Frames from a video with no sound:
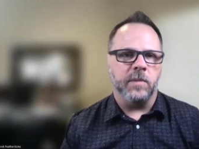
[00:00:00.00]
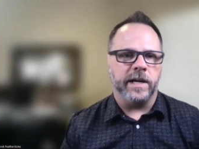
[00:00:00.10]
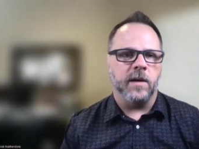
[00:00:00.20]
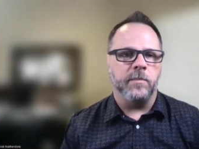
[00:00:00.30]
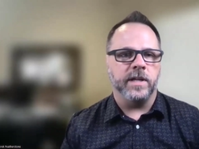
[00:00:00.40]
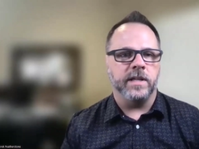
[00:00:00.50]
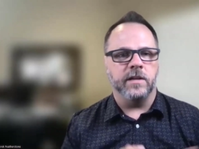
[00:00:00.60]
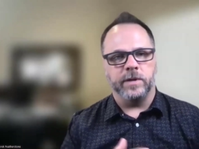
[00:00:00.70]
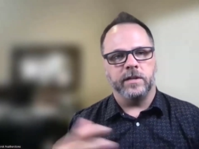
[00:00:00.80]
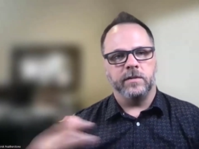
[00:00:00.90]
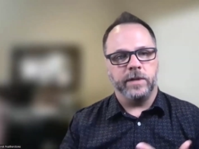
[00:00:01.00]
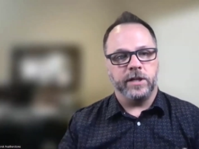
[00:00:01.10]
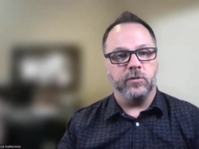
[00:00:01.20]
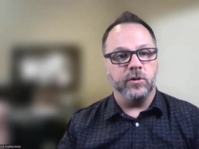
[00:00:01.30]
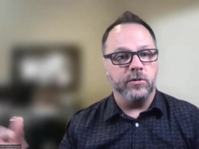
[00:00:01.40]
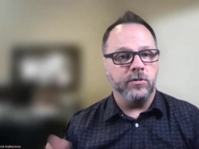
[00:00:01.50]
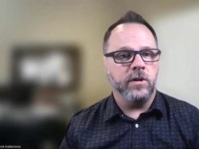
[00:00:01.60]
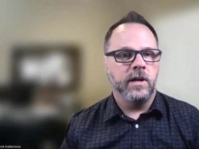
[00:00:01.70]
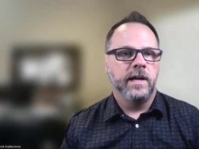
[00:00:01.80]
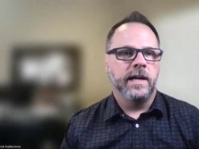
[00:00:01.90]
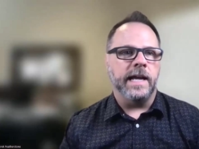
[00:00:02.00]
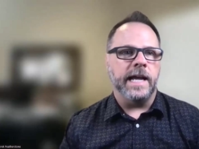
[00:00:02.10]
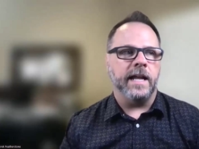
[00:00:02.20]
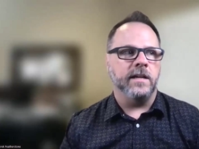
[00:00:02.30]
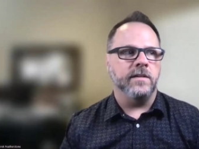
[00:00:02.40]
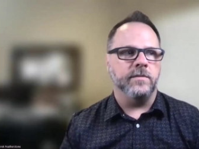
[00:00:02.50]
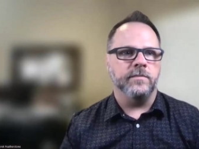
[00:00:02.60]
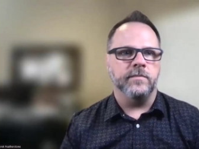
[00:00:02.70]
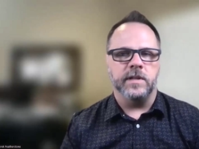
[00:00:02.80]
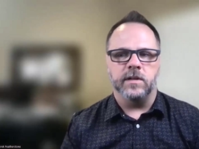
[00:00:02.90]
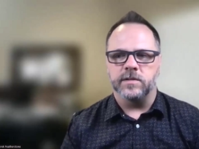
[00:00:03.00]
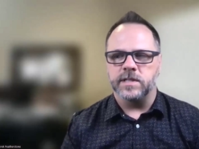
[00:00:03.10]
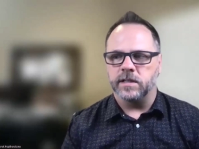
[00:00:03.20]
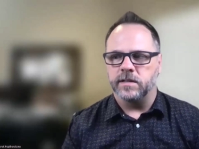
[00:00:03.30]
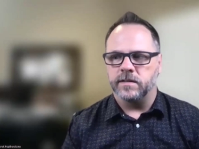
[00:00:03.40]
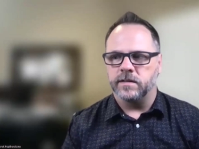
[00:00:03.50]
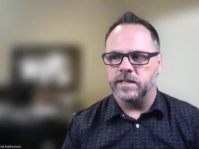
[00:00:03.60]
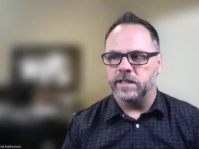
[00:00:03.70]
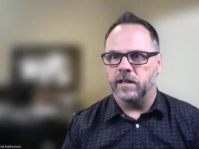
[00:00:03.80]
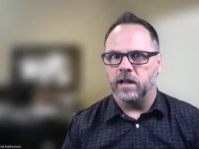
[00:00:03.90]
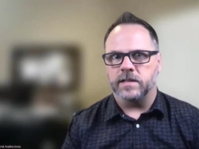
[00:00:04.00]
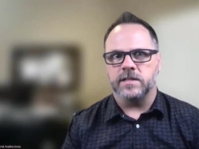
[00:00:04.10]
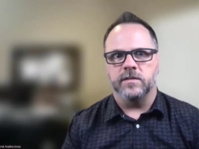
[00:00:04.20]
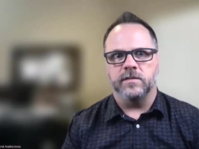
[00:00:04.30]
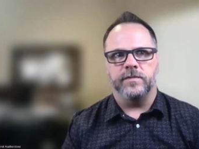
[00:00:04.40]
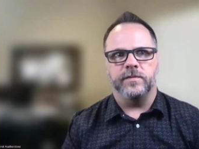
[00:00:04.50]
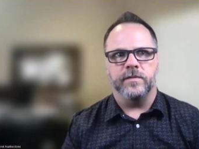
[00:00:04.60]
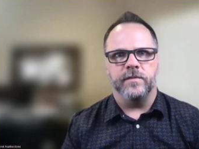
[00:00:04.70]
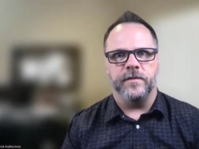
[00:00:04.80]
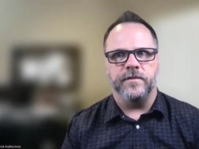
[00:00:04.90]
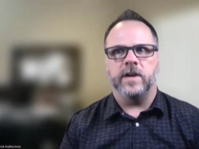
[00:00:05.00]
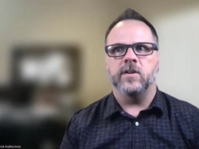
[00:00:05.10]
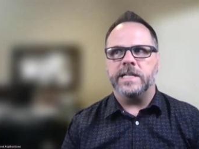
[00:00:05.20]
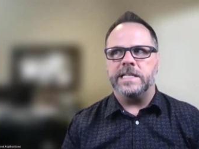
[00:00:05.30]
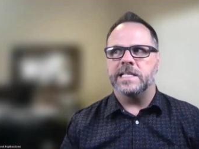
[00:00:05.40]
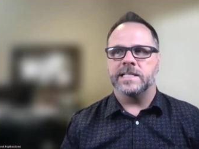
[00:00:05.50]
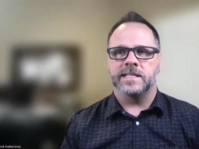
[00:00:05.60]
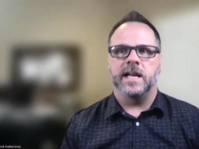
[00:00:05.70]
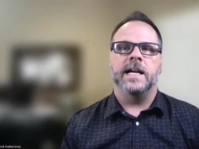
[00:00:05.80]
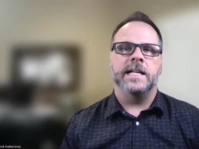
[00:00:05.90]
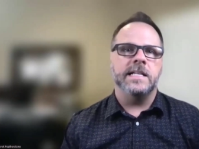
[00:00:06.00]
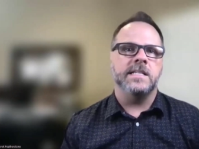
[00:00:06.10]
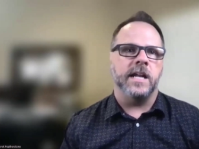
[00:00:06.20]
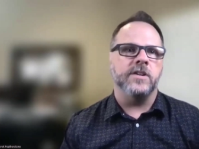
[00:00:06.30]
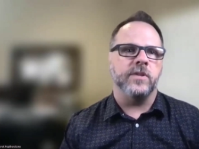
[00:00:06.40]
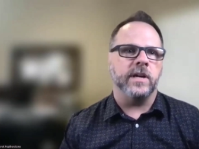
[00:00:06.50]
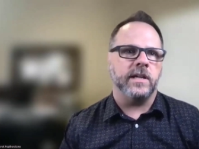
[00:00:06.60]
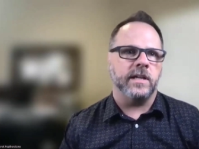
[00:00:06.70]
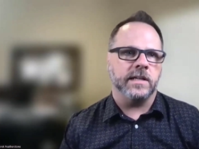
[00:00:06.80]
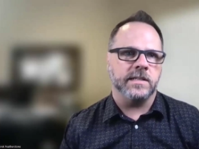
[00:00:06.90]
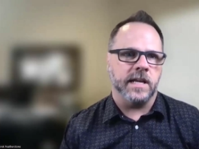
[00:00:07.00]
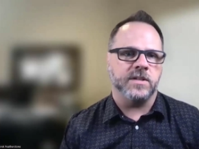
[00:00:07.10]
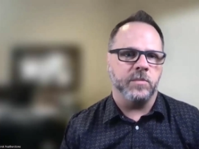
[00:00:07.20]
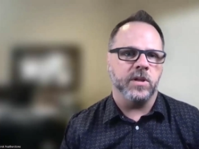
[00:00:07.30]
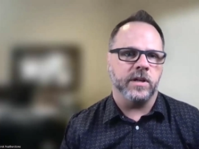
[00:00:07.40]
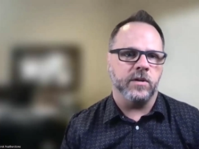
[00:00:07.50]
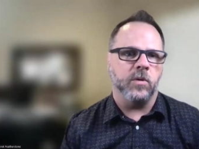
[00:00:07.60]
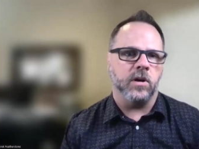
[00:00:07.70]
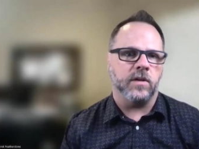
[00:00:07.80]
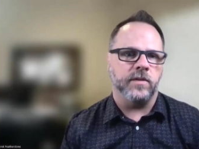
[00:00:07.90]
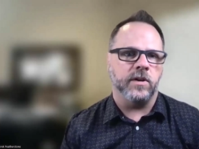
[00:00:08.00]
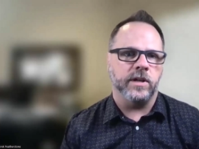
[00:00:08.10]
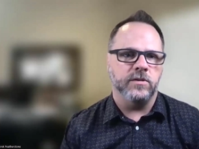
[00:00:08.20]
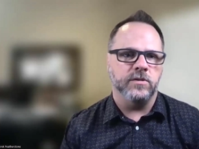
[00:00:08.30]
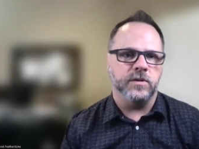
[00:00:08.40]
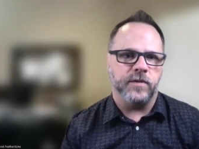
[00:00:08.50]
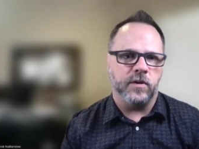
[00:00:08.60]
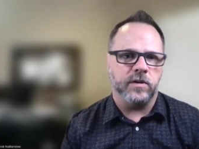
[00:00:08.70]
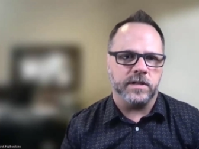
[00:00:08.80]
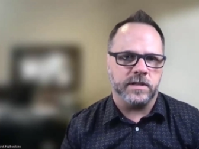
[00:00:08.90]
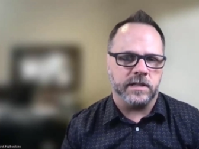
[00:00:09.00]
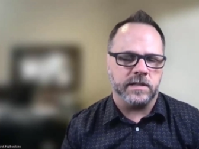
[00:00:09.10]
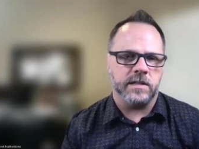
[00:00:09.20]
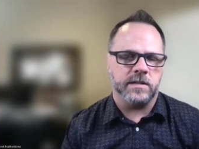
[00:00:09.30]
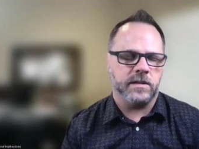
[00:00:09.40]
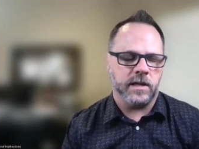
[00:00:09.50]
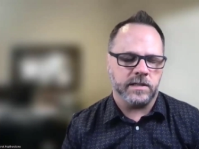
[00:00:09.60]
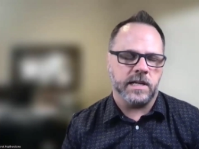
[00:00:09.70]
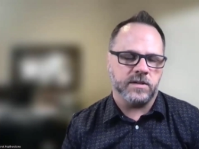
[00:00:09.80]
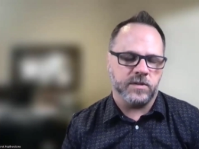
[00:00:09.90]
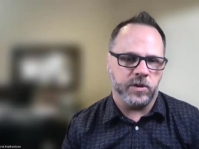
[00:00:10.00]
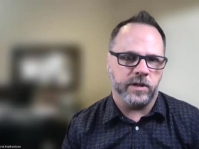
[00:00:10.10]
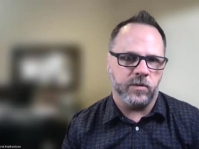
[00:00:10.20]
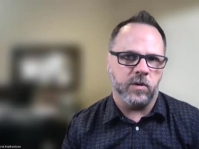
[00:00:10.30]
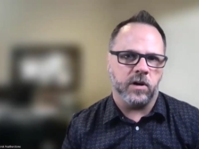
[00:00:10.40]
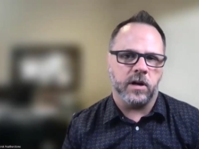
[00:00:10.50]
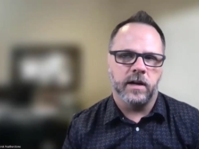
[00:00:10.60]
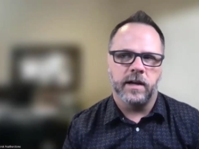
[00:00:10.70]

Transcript: company that we grew, and did lots of very design centric accessibility work, very user focused accessibility work.